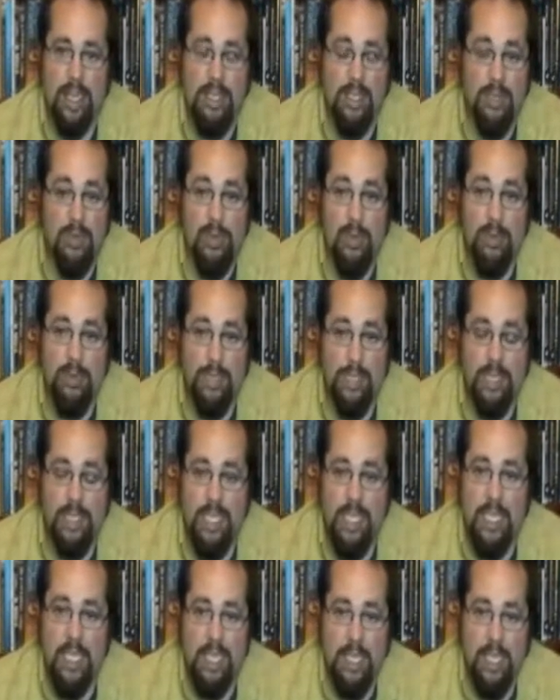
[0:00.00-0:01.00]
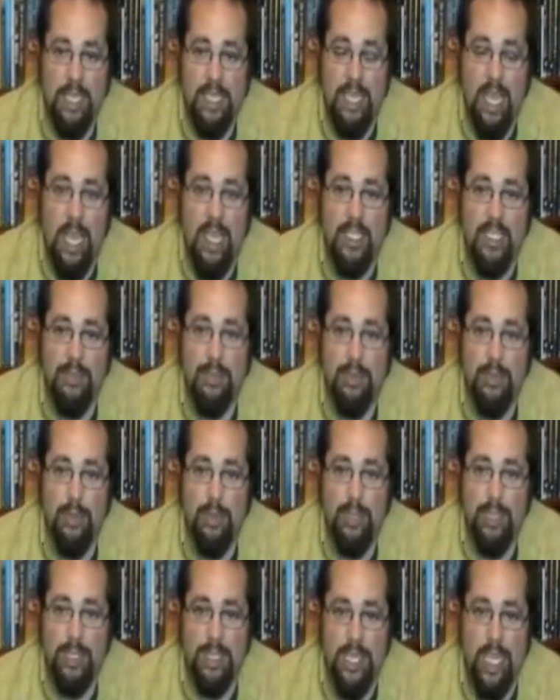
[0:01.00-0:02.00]
I just wanted to see that the
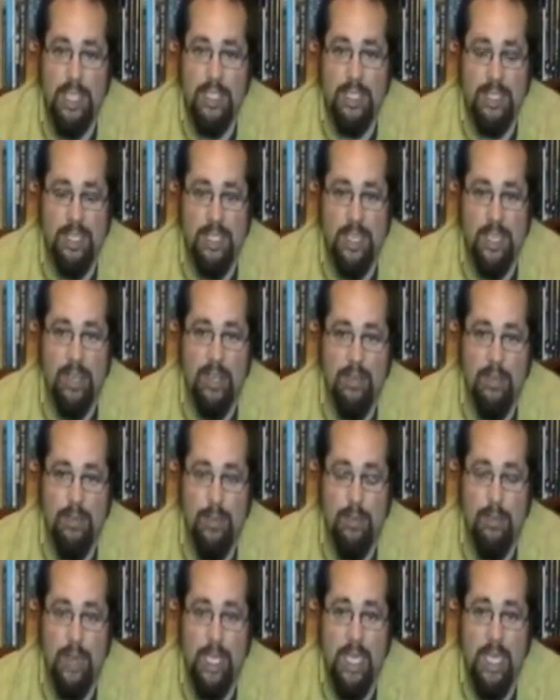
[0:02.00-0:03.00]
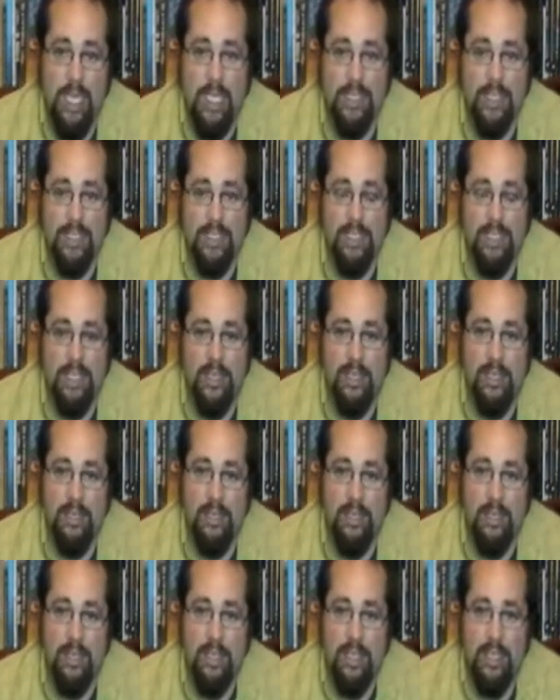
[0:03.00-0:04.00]
gospel was necessary for me as a sinner.
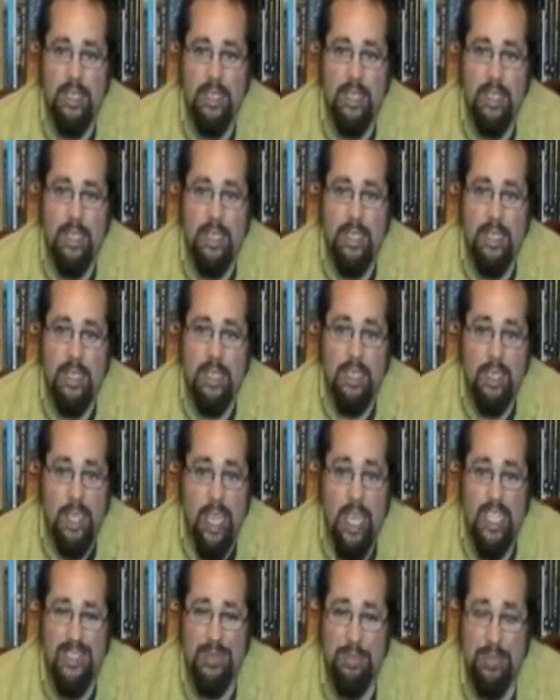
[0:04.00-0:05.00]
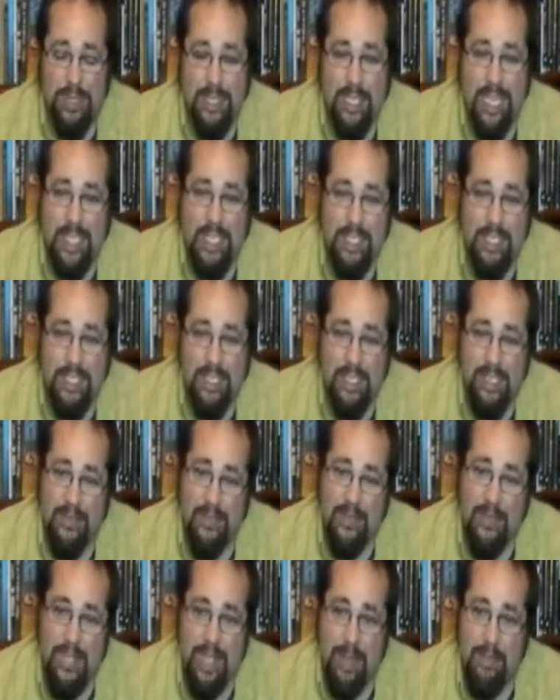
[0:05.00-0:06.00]
And the gospel is necessary
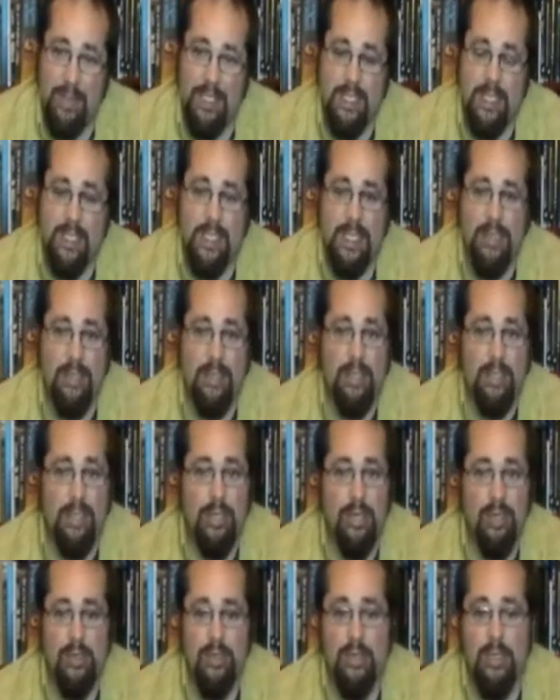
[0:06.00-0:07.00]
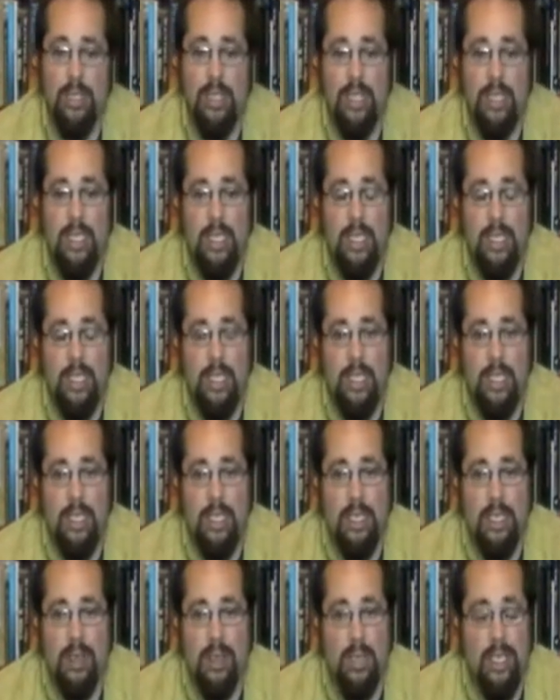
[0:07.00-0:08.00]
for them as a sinner too.
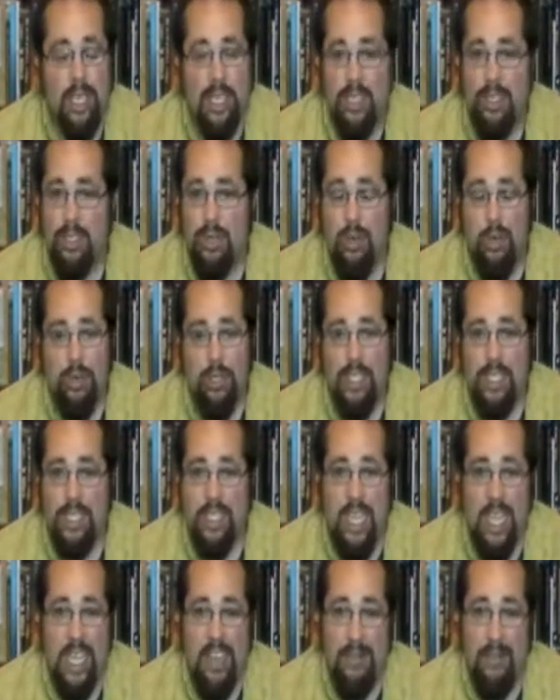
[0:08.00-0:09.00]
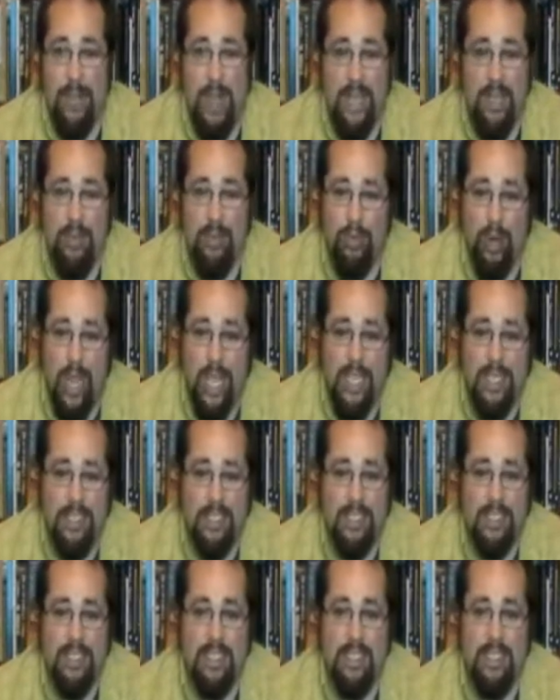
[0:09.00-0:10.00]
And our kids are only saved by
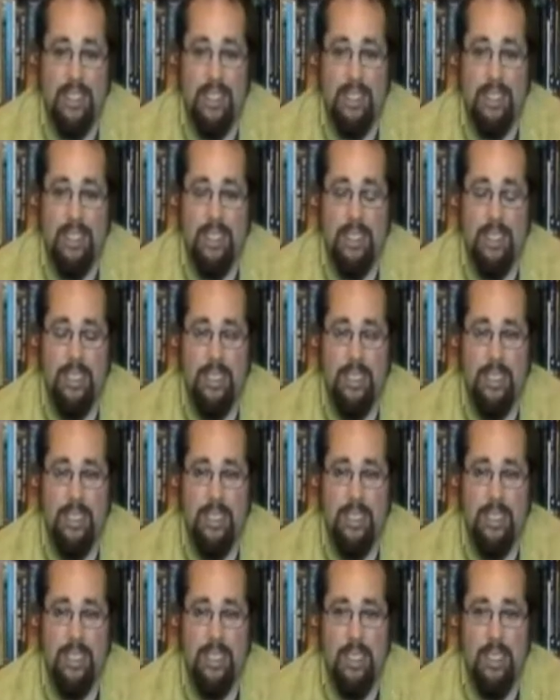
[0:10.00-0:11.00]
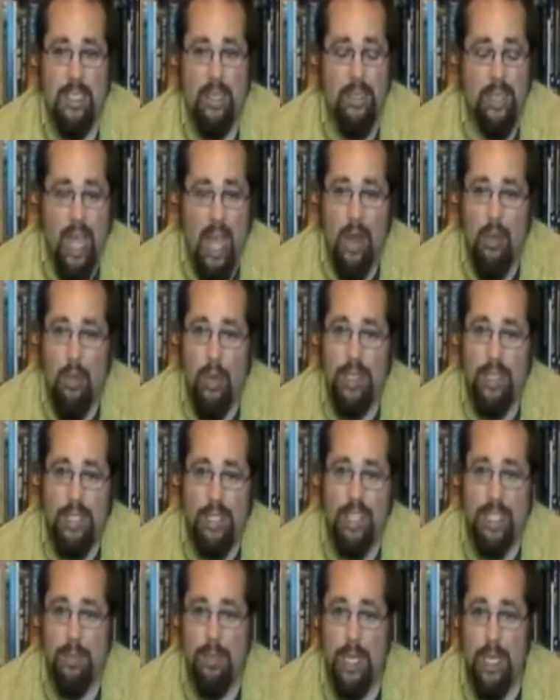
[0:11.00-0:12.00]
grace. You know, God
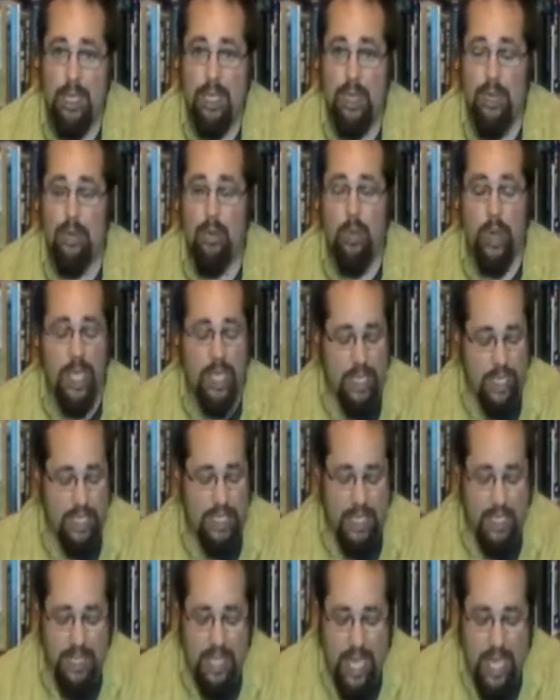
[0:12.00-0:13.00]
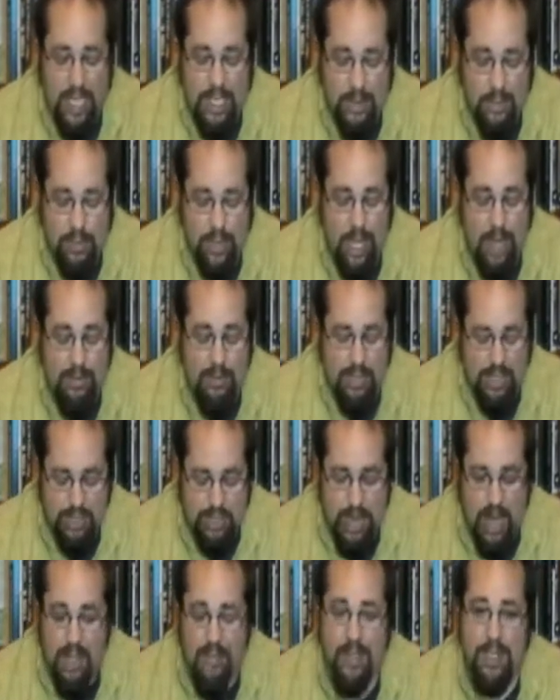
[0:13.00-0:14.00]
wants us to be a good witness, and that's what I was
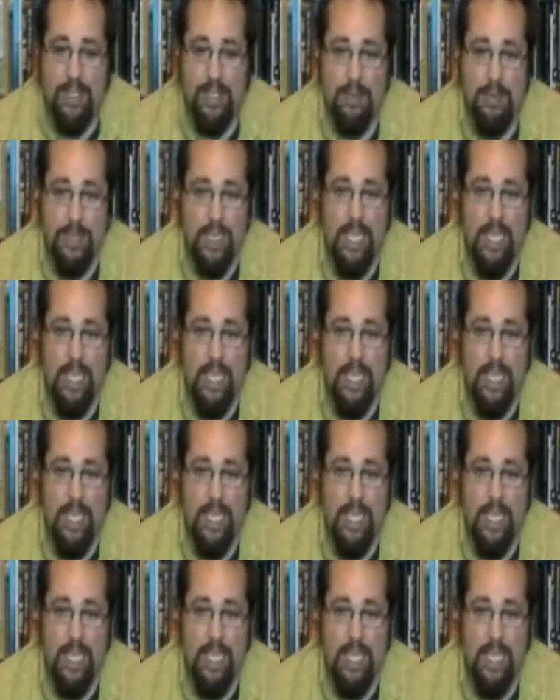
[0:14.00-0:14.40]
striving to